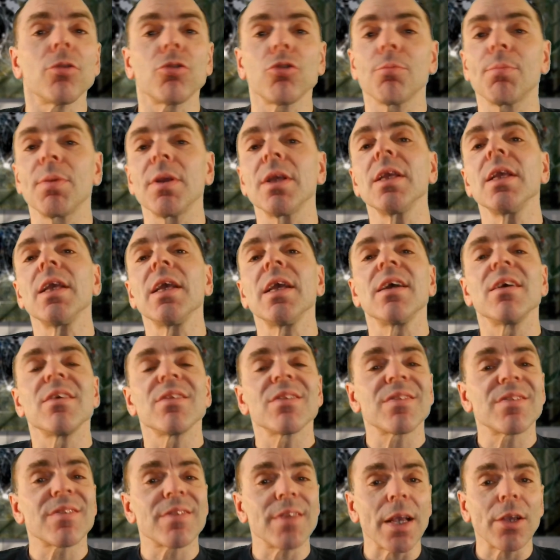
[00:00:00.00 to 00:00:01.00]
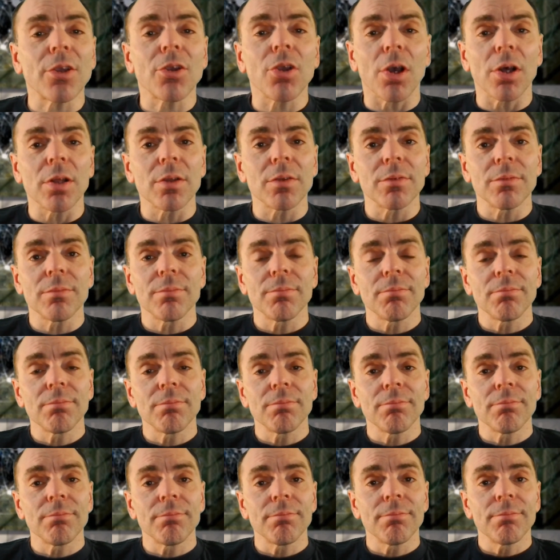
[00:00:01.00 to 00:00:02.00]
to be second,
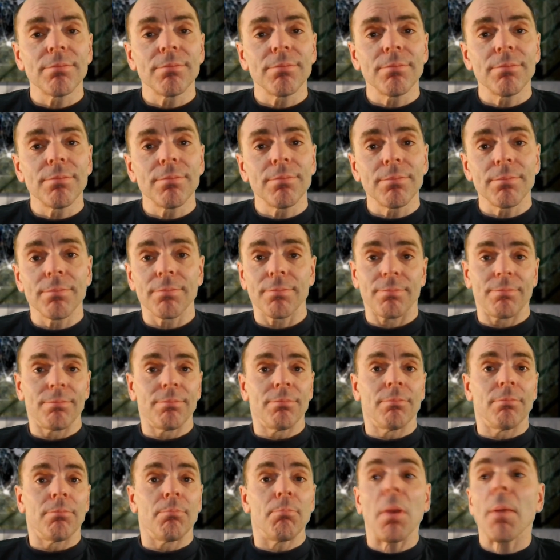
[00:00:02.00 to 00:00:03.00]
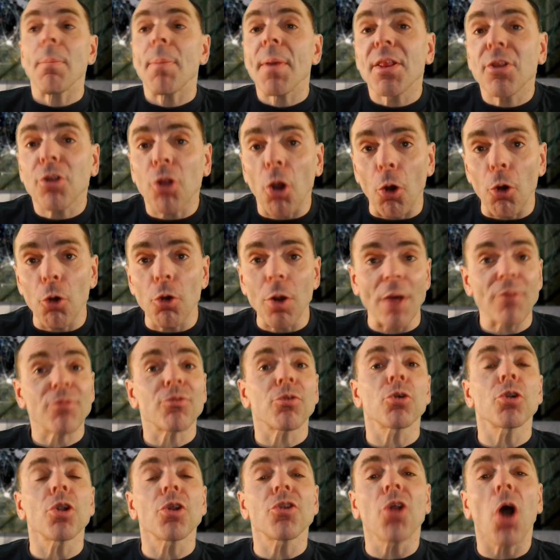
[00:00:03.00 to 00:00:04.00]
maybe third
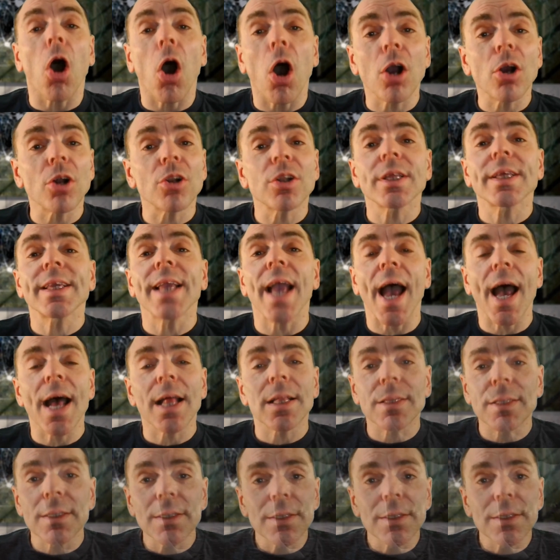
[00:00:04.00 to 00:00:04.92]
after the dog or the cat.